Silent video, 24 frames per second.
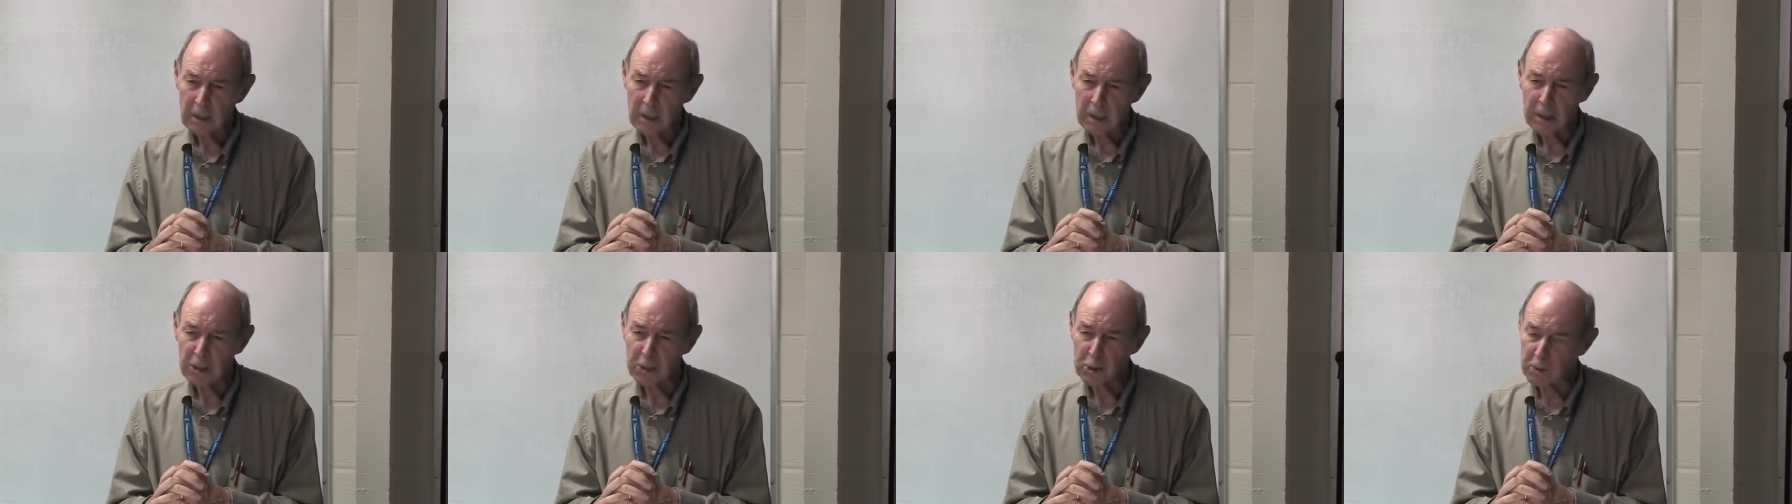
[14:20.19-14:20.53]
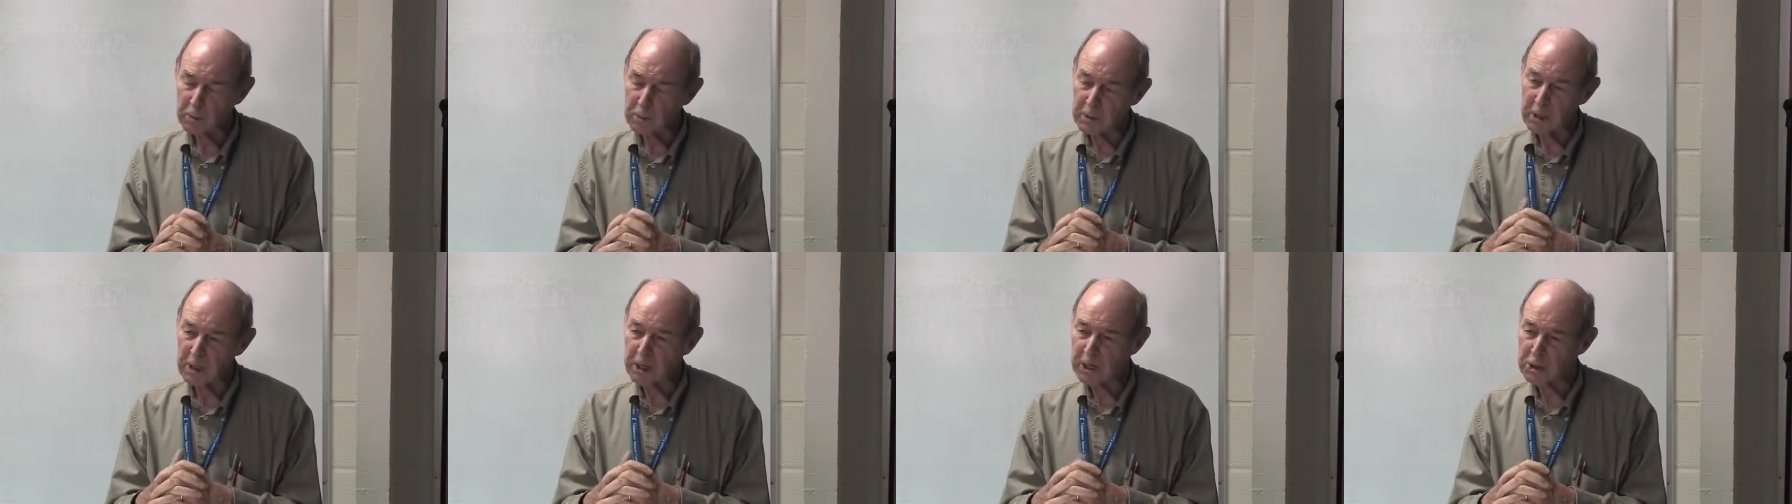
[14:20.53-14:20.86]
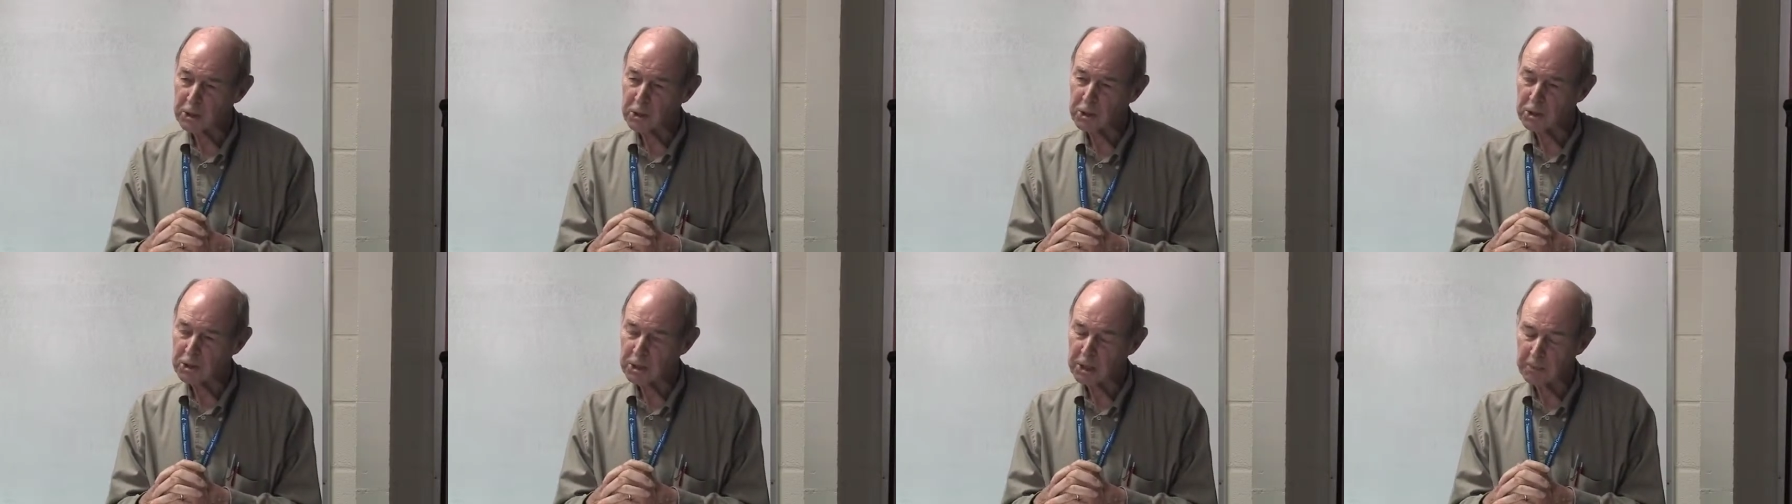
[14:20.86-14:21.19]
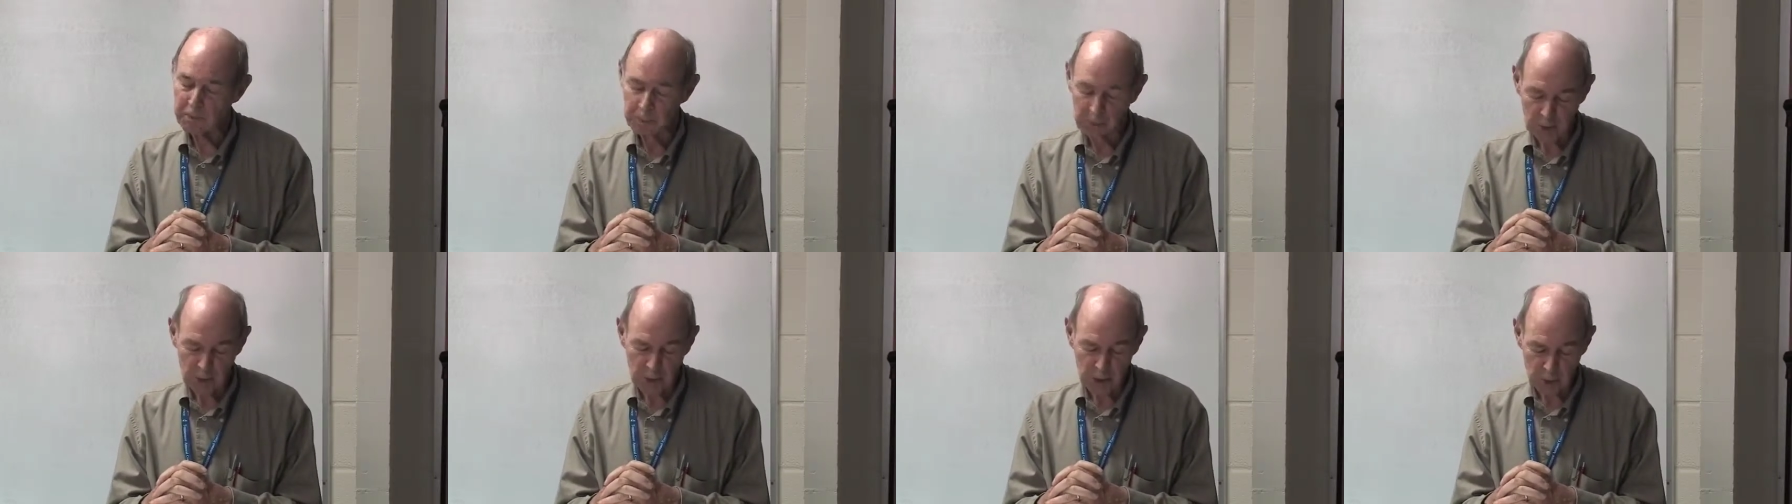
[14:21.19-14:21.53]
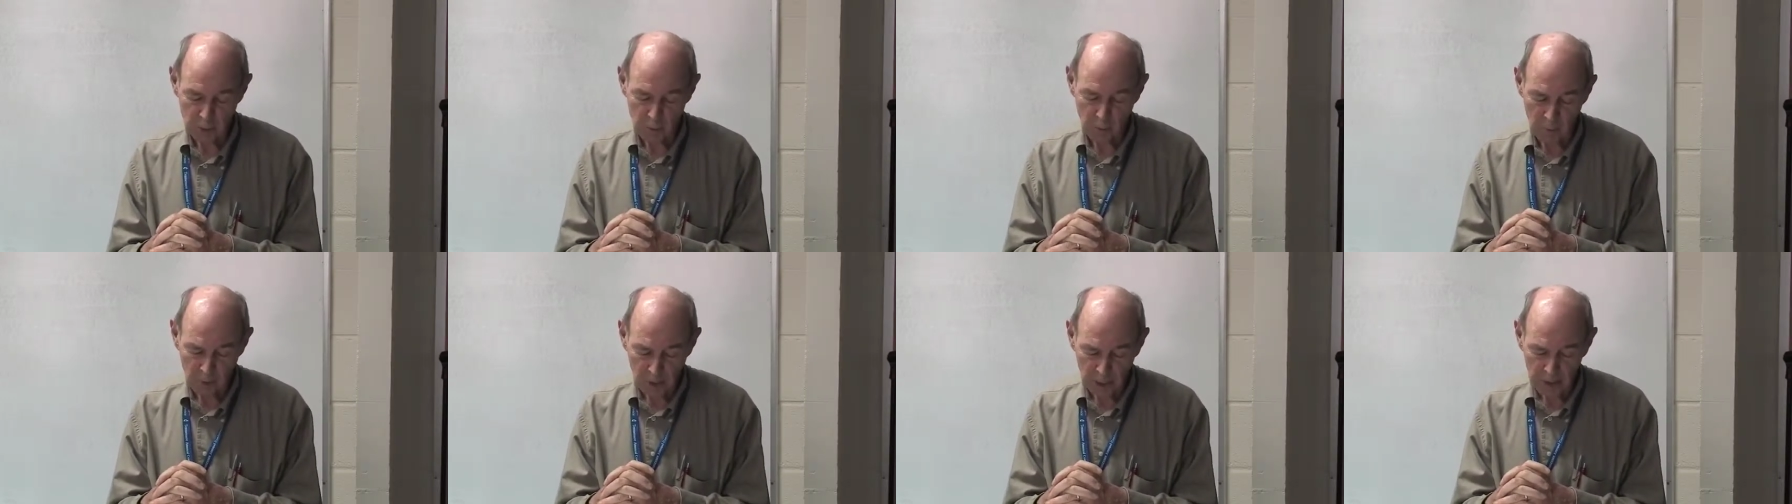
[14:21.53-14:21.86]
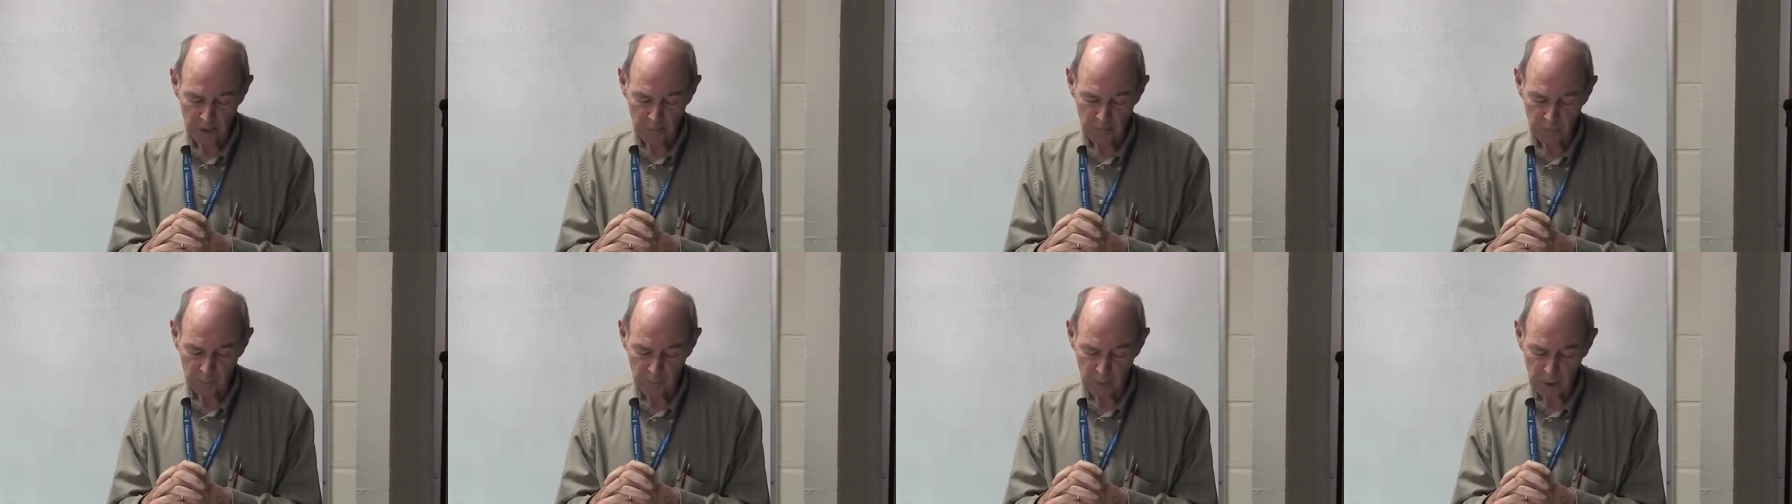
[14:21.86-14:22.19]
His relationship with his
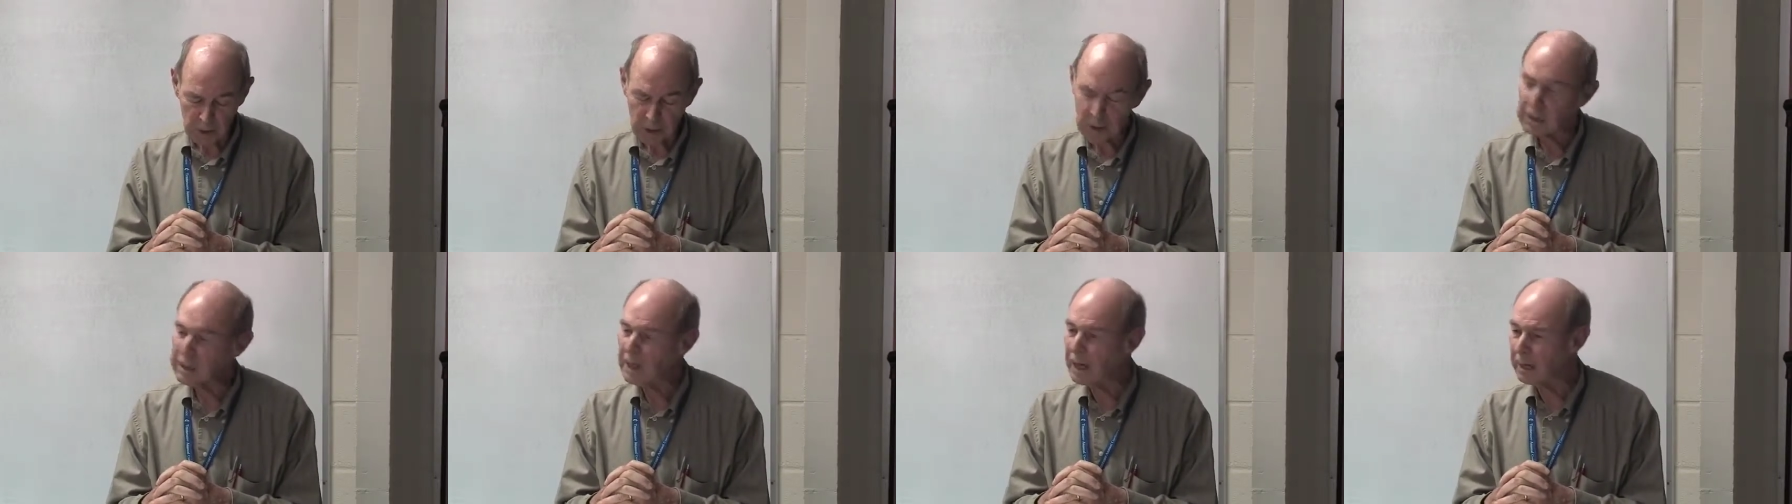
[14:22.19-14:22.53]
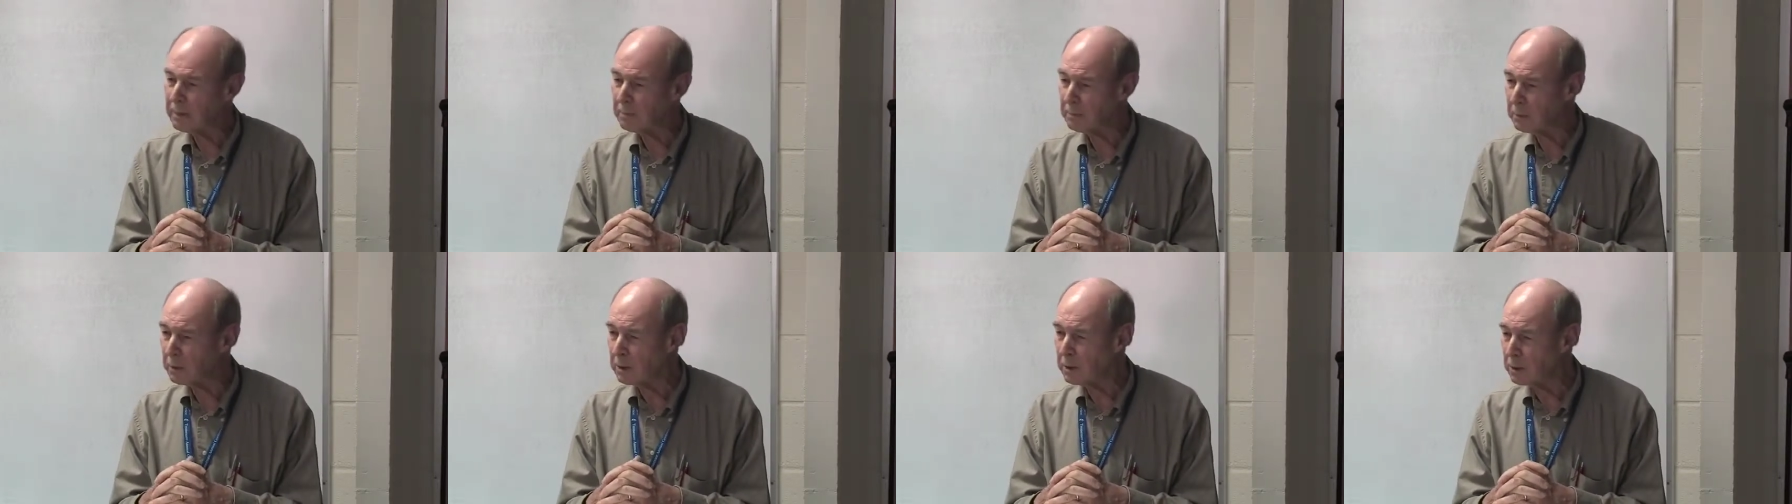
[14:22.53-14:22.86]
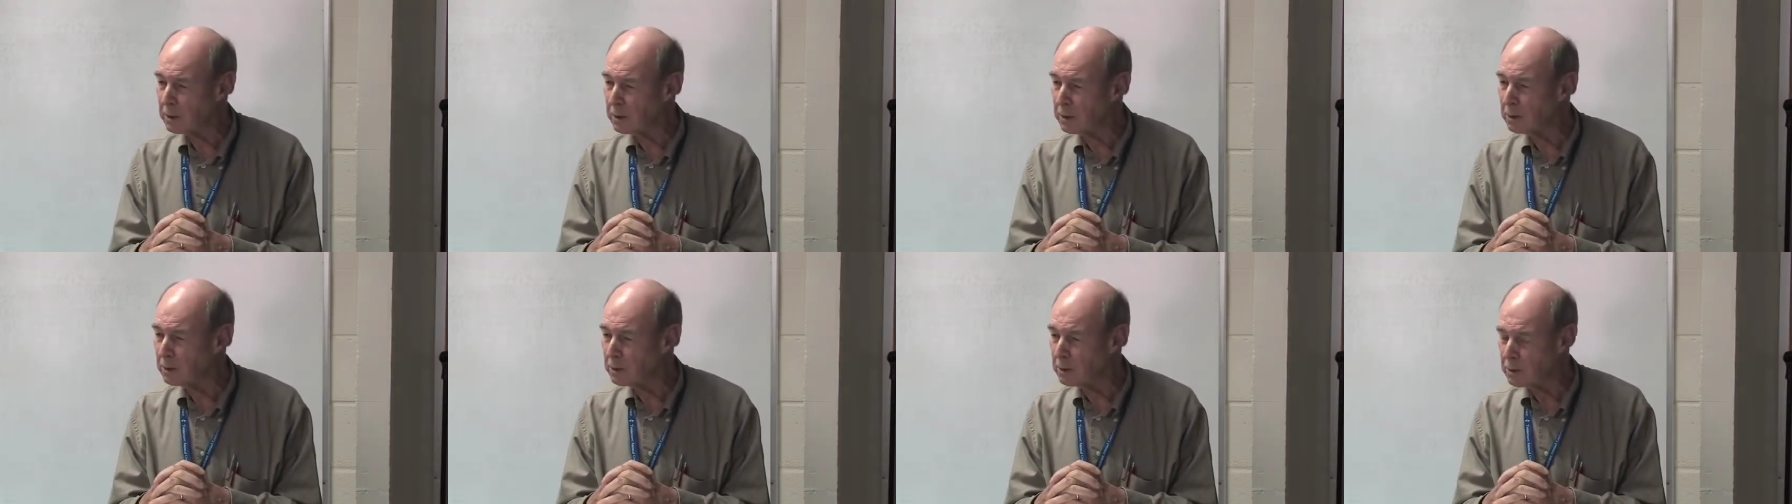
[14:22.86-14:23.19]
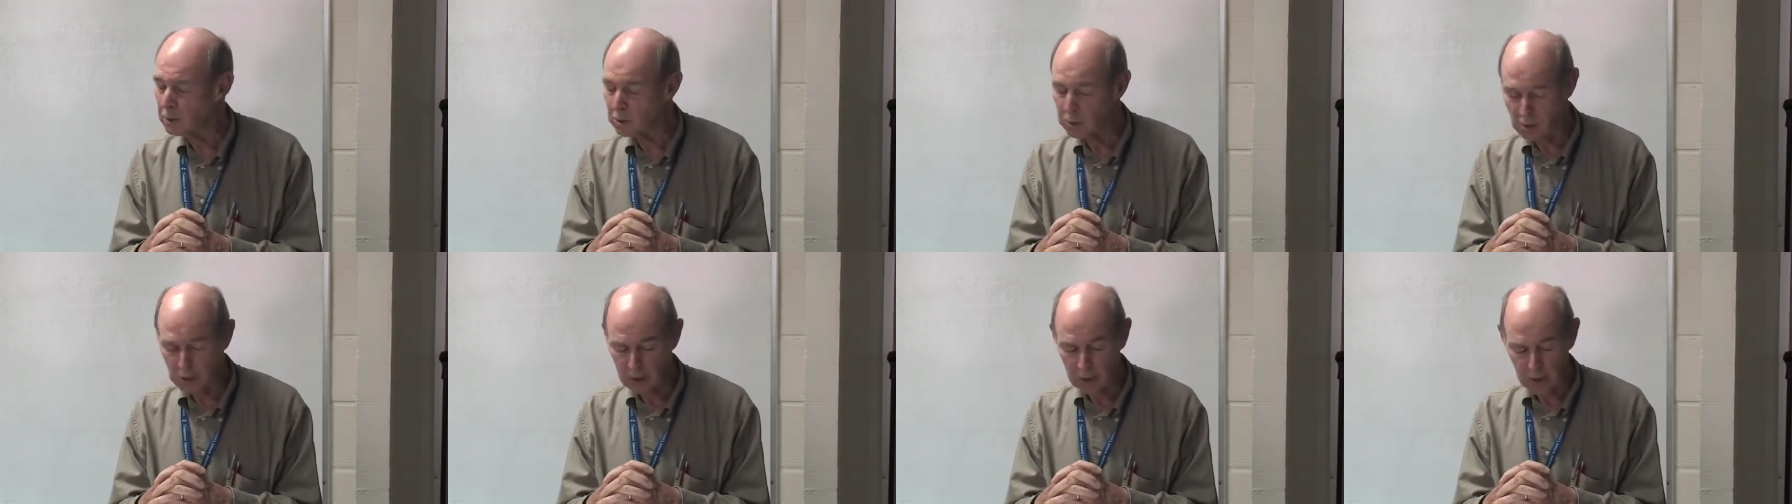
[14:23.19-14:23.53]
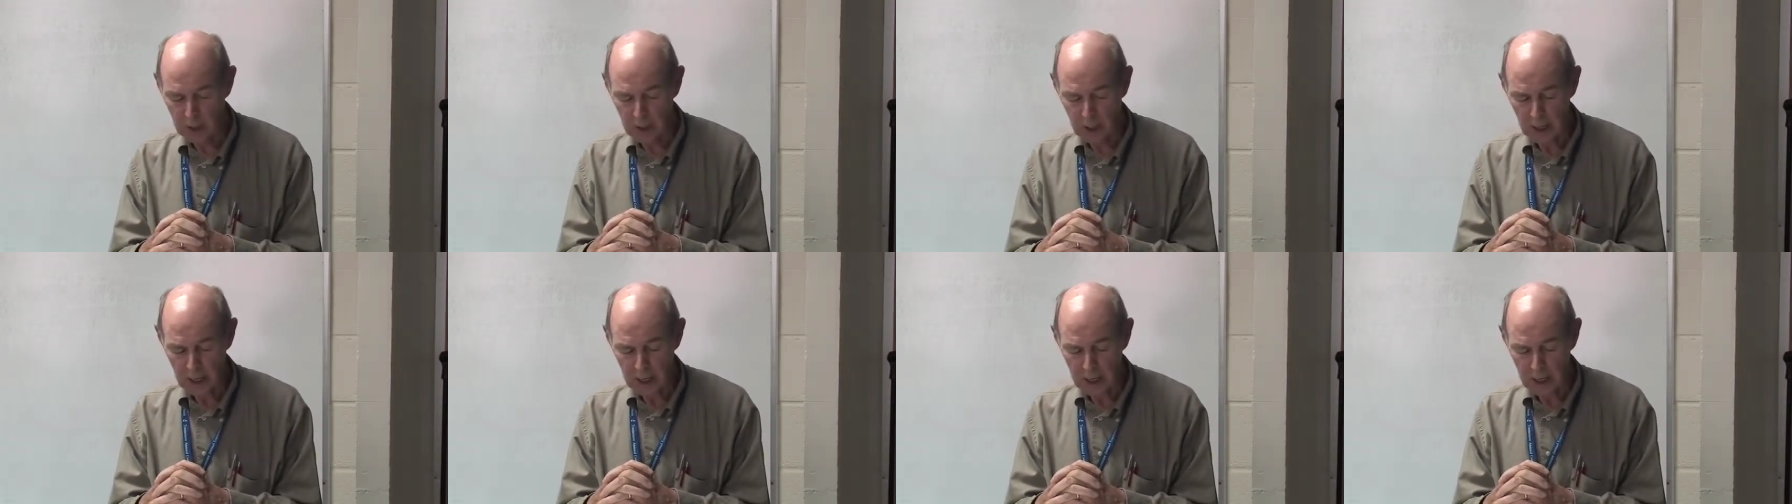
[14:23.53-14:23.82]
wife would not be used